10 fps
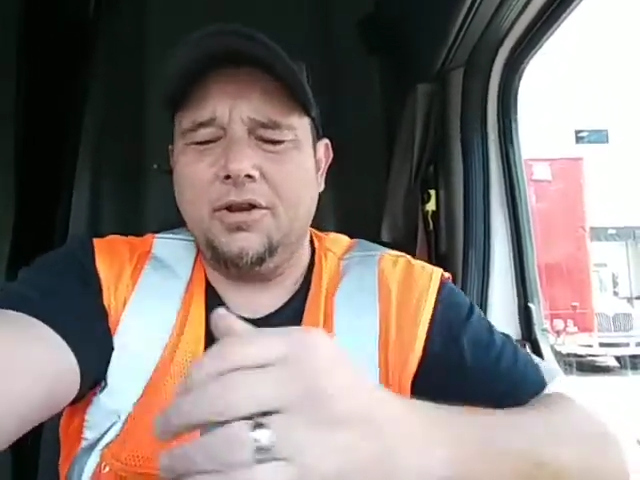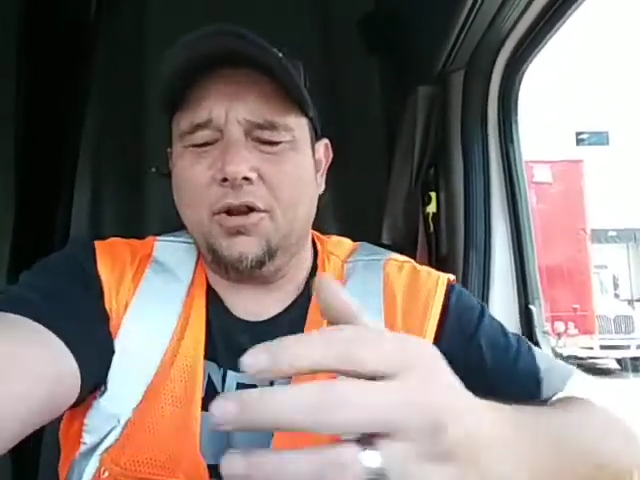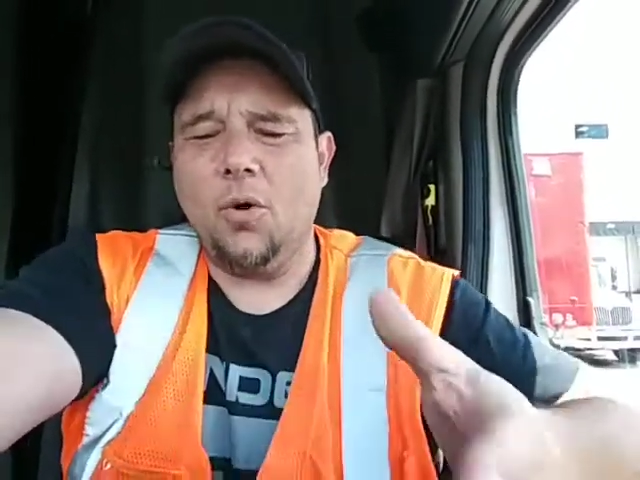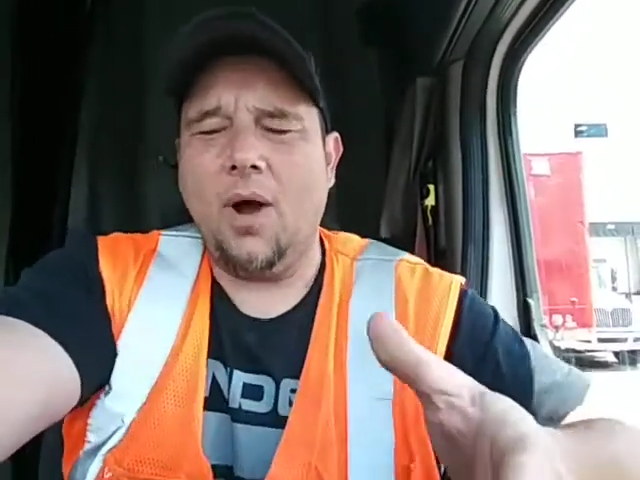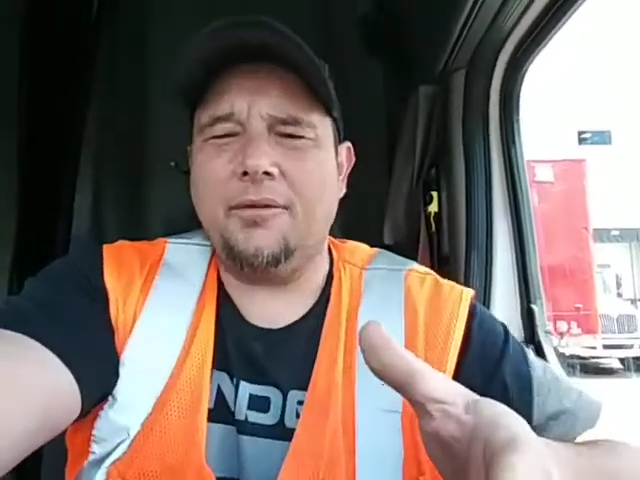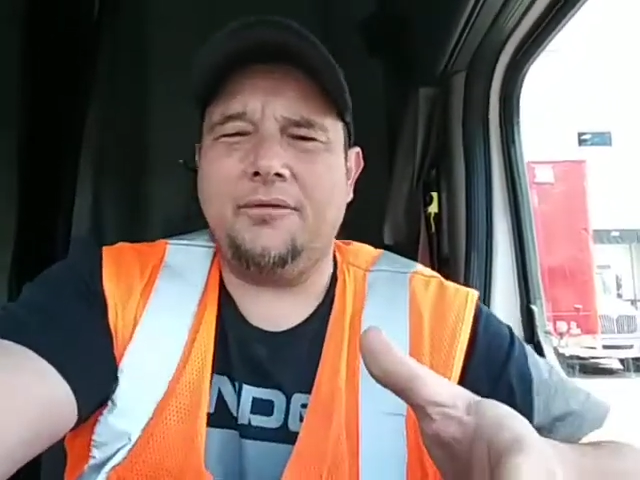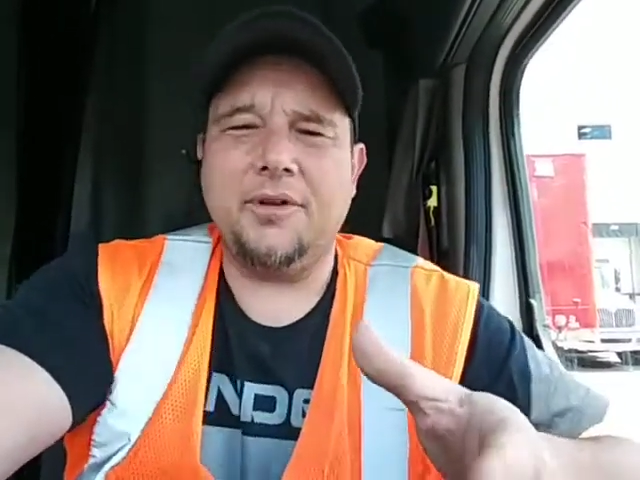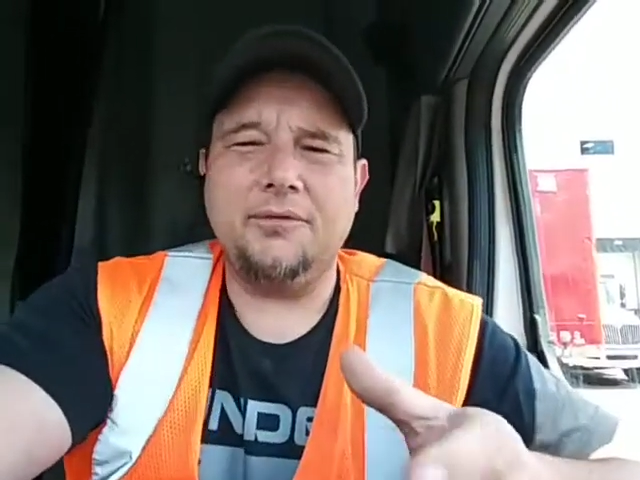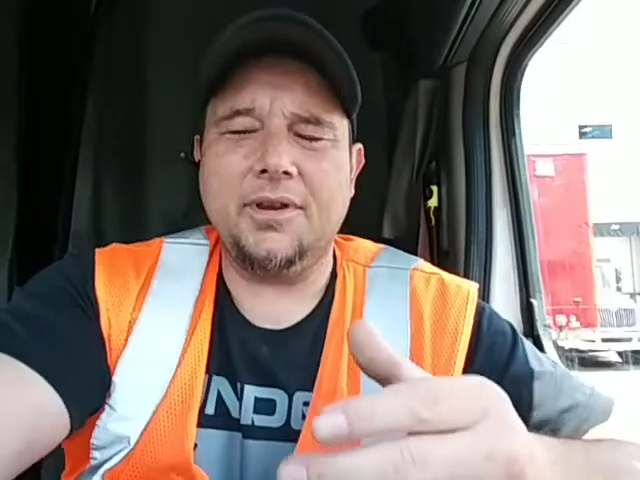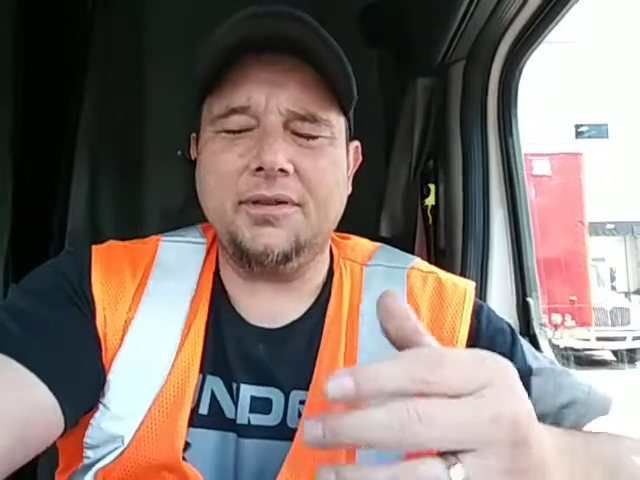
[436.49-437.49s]
You go on
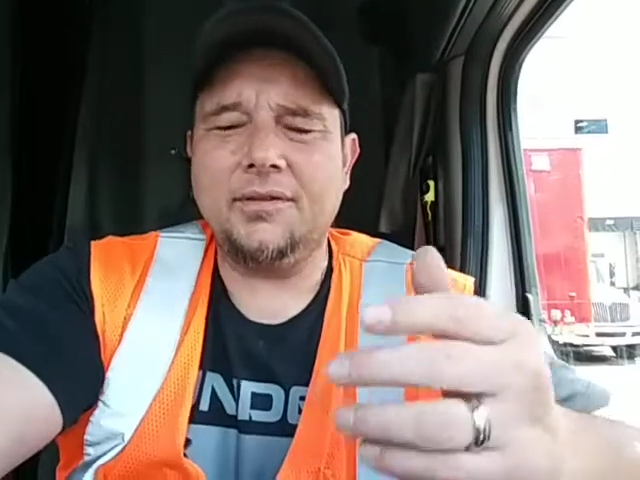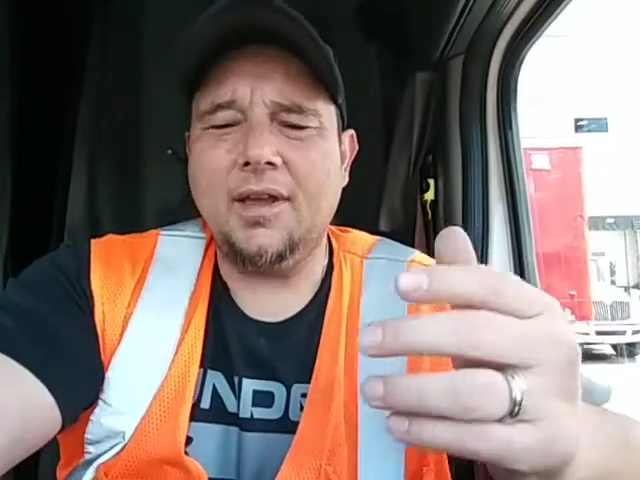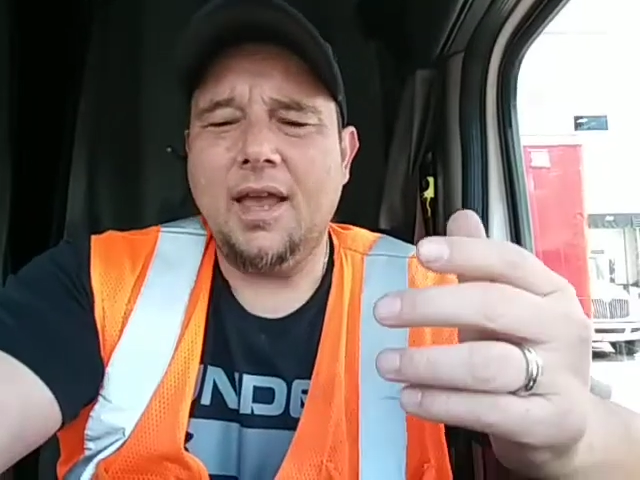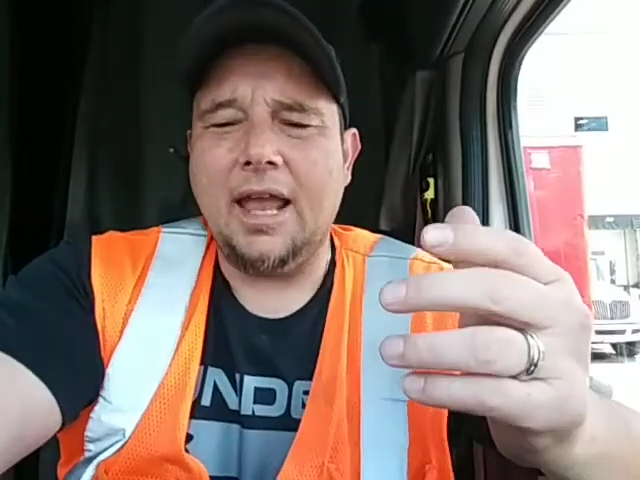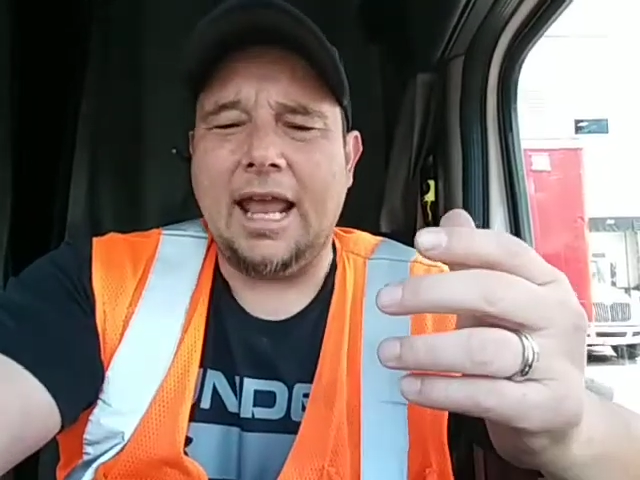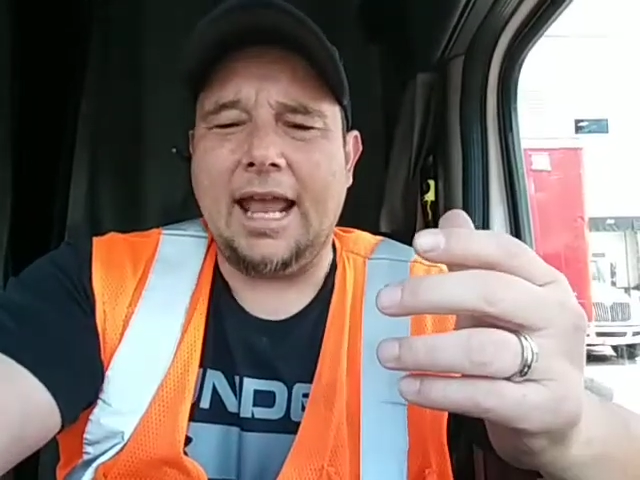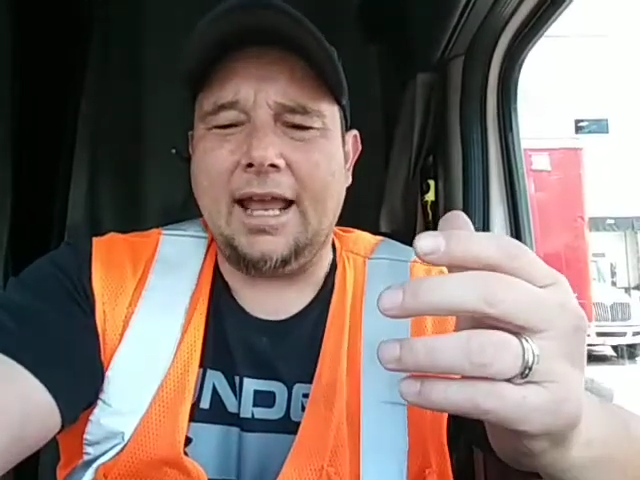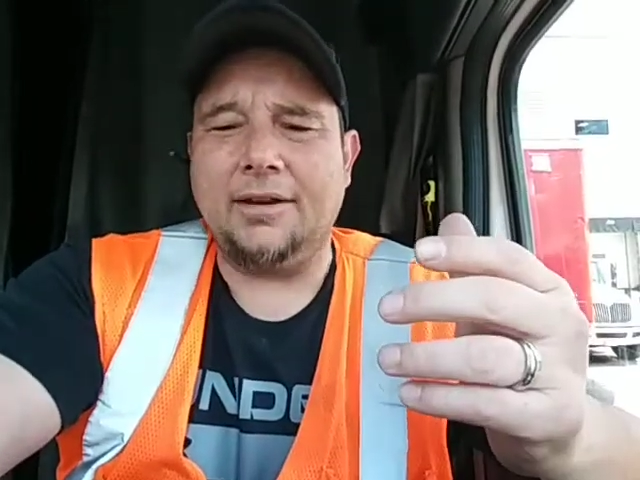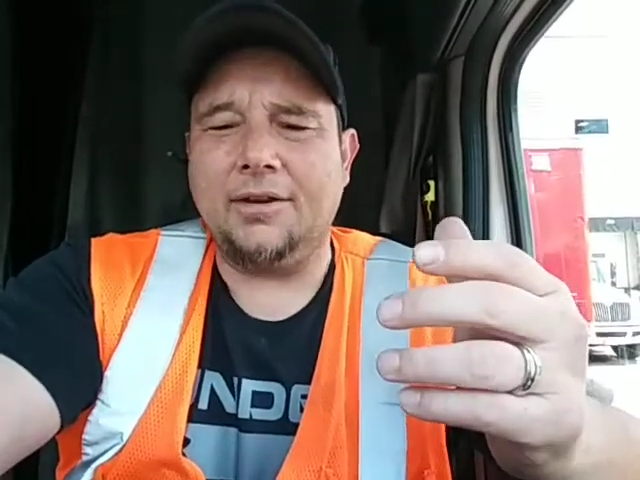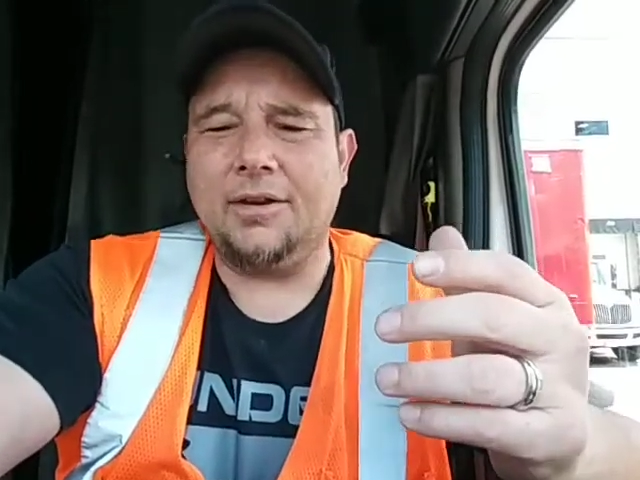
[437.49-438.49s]
FinViz
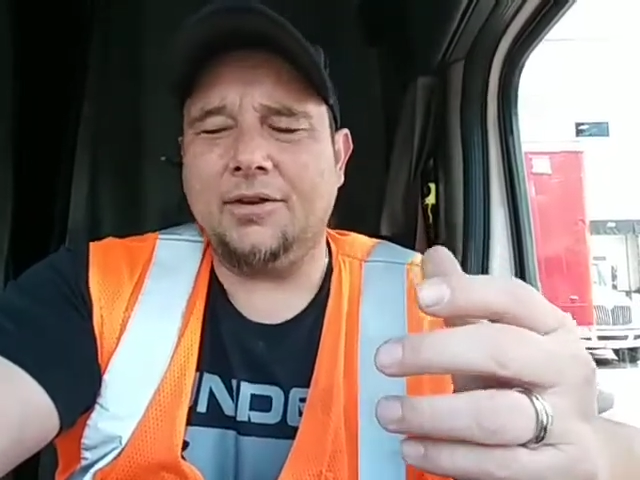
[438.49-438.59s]
and